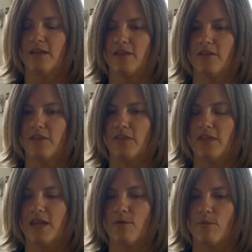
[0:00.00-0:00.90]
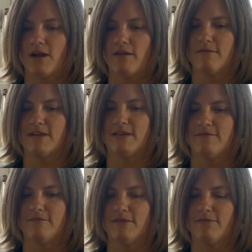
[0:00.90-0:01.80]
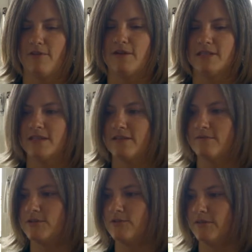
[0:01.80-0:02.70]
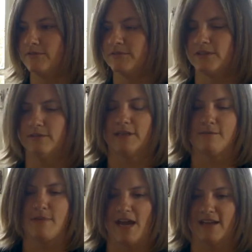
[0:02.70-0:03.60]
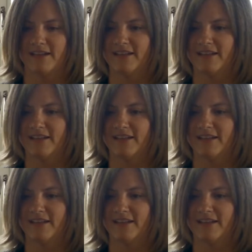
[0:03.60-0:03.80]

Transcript: thing where we focus and then we drift and then we come back.